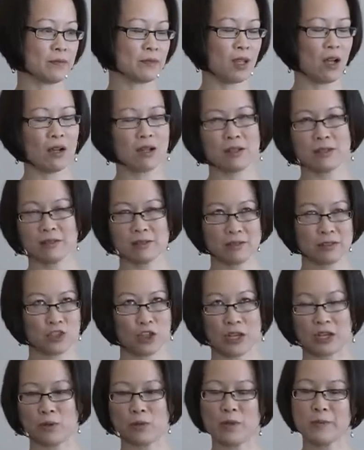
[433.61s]
All
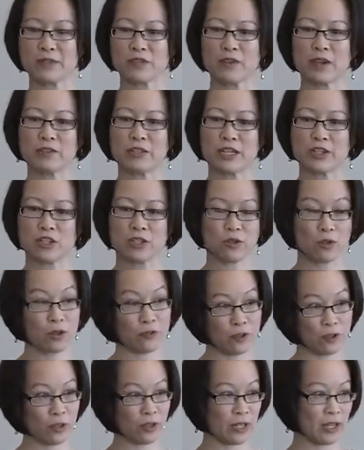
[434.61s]
China Women's Foundation, or if
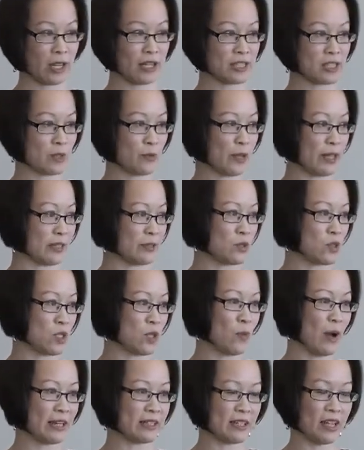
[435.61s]
you're looking at
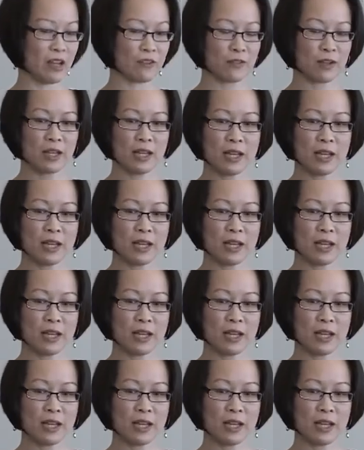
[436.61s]
CYDF.